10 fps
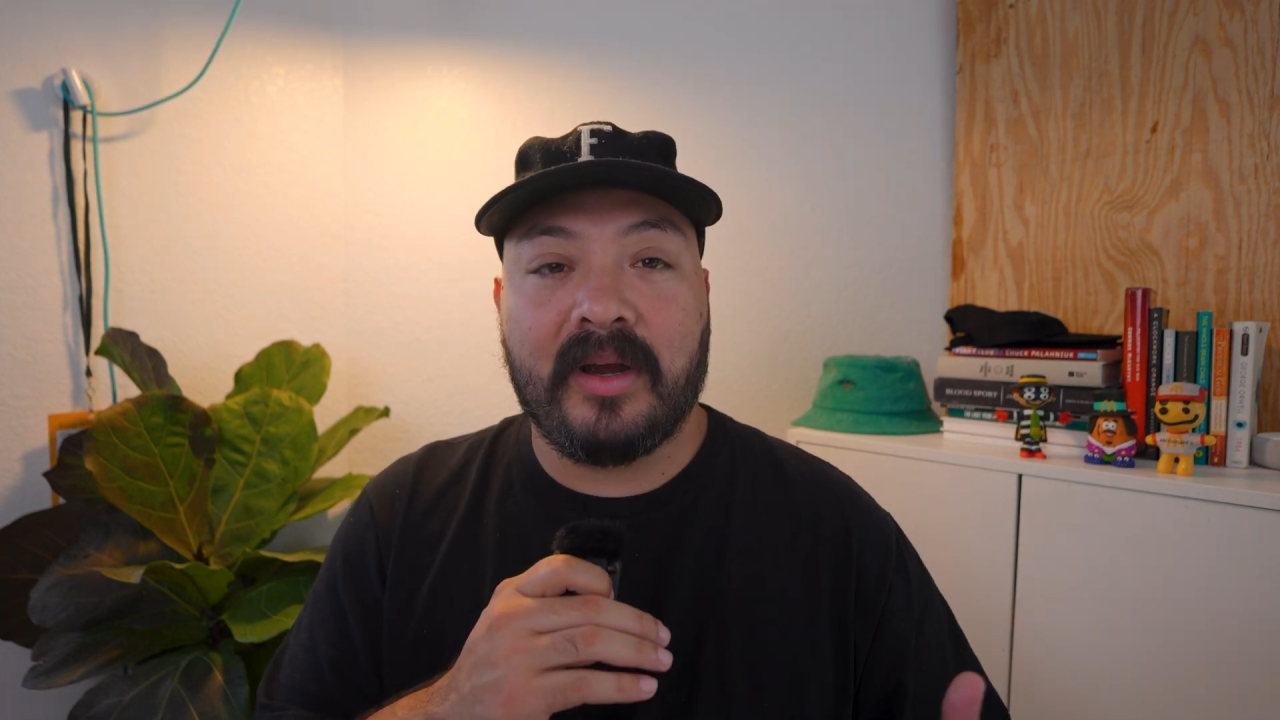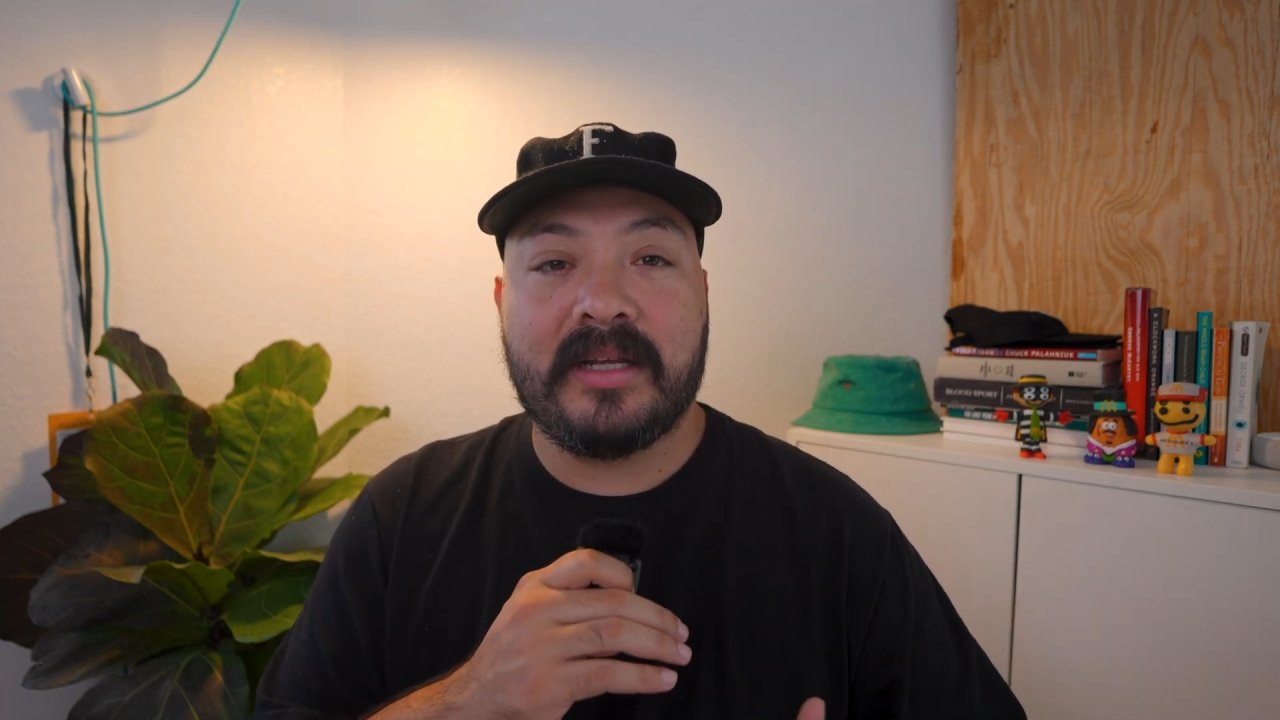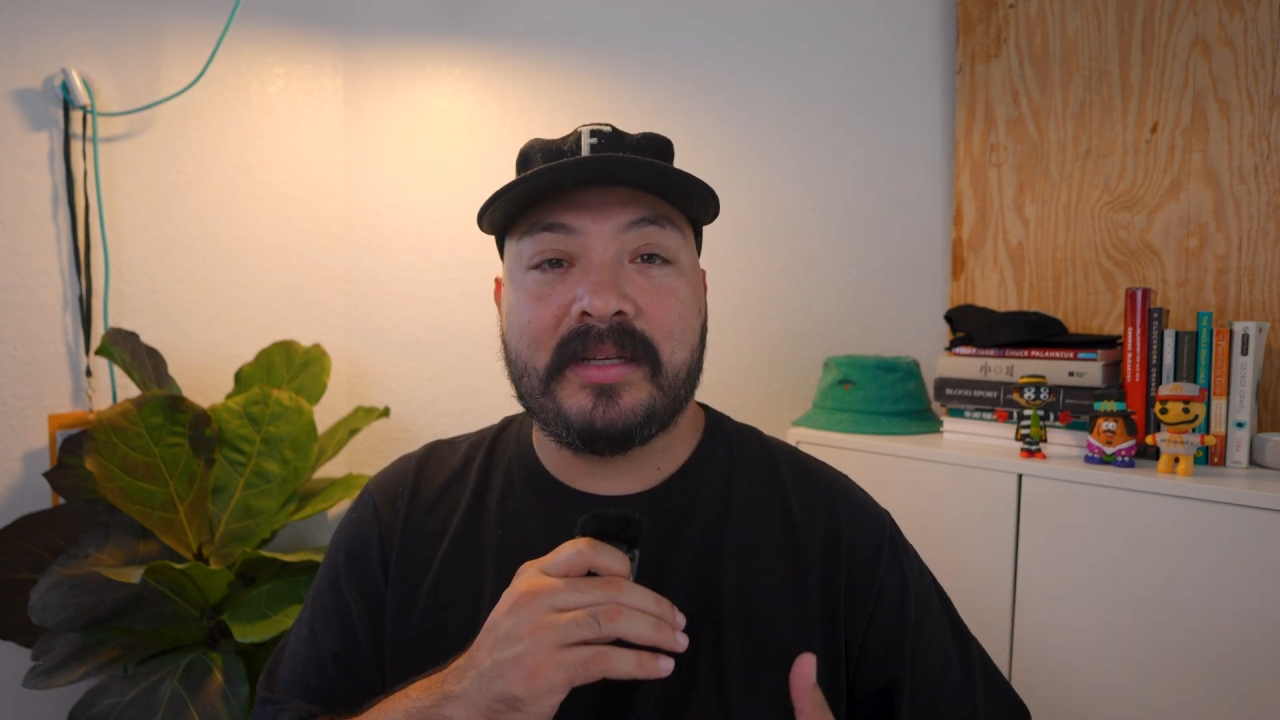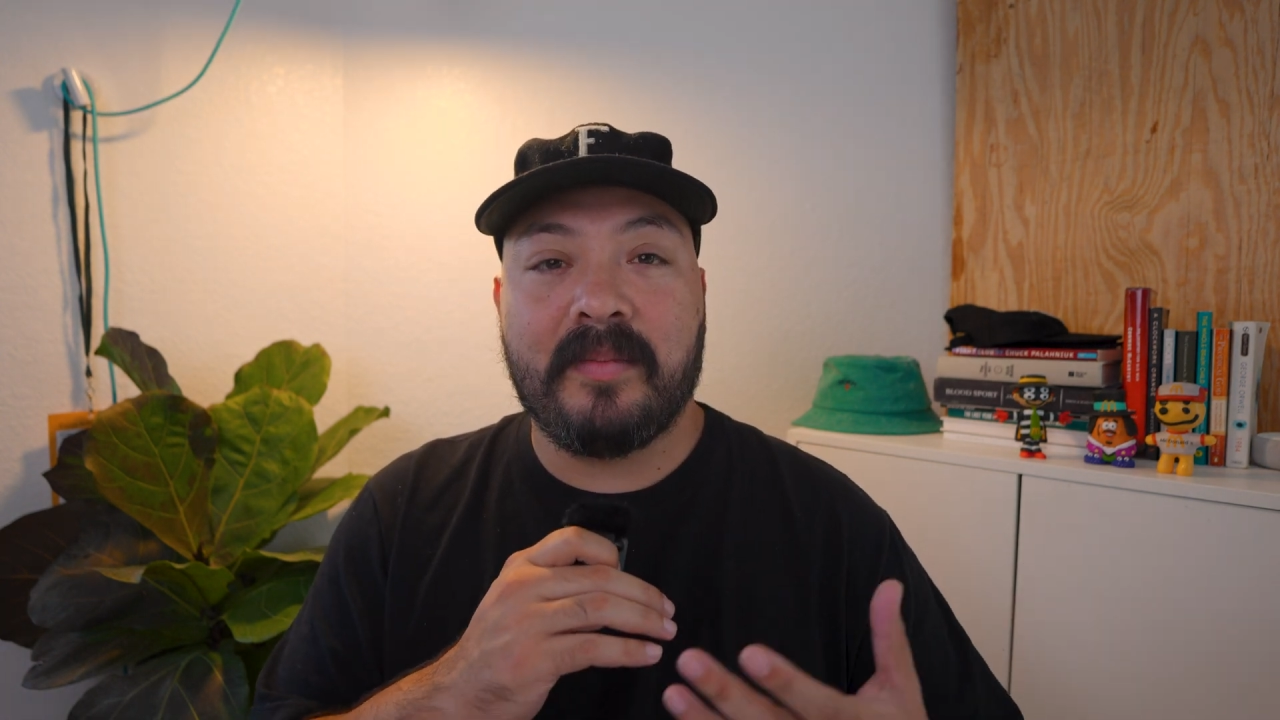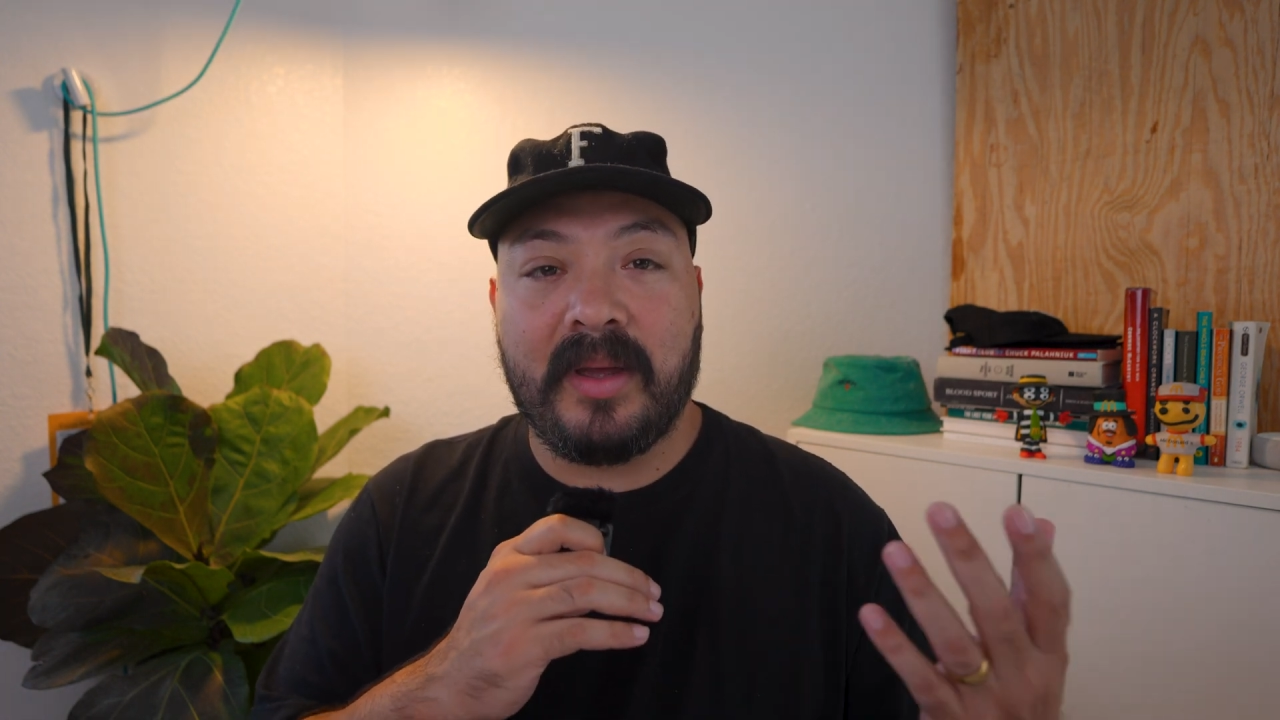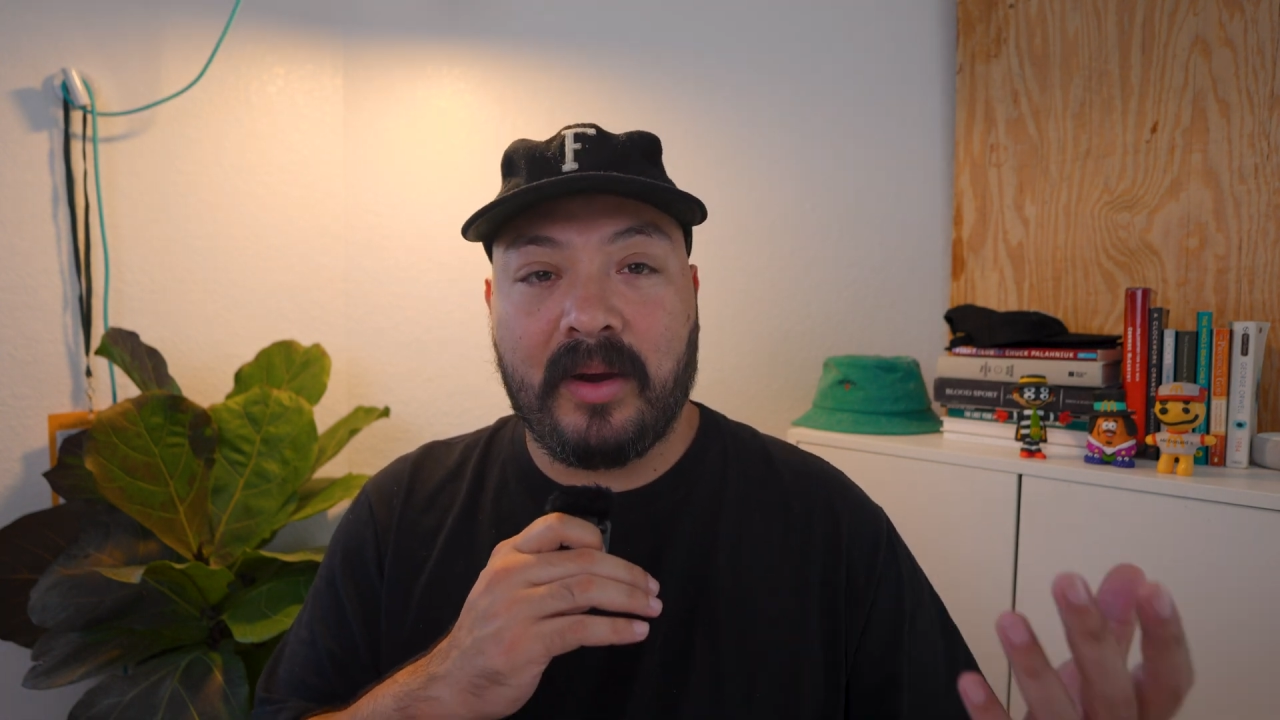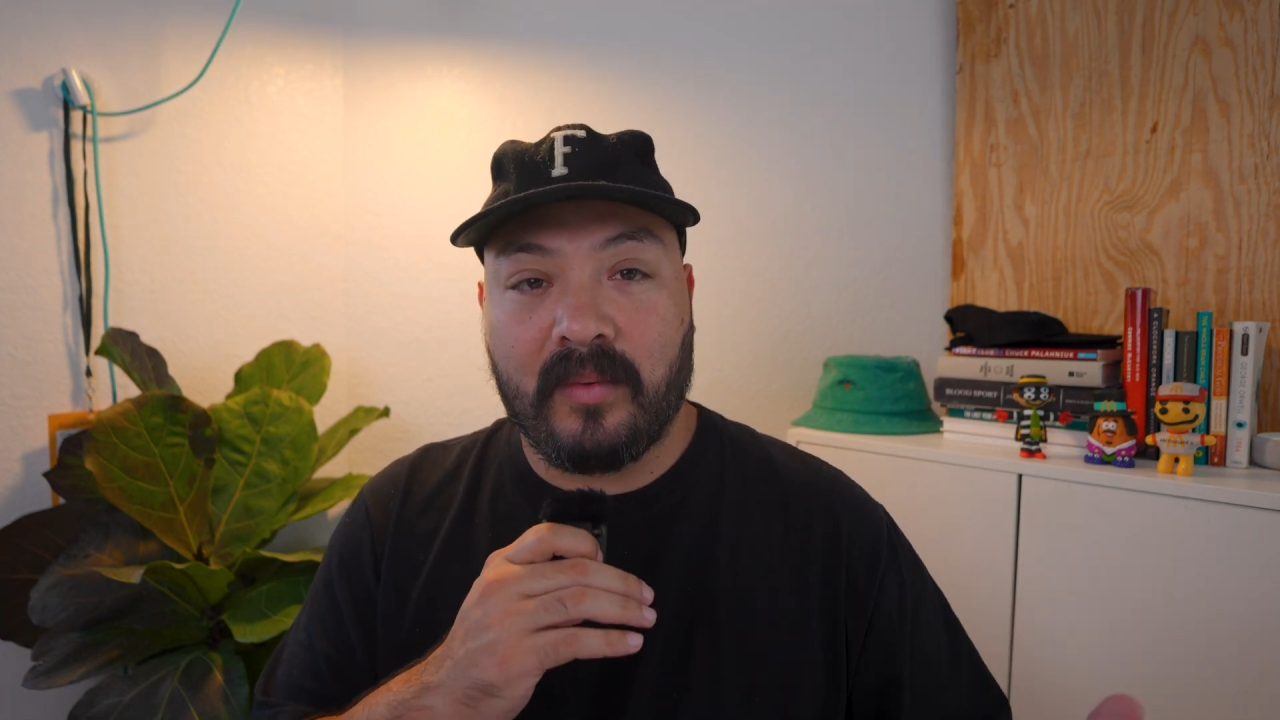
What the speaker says: It isn't being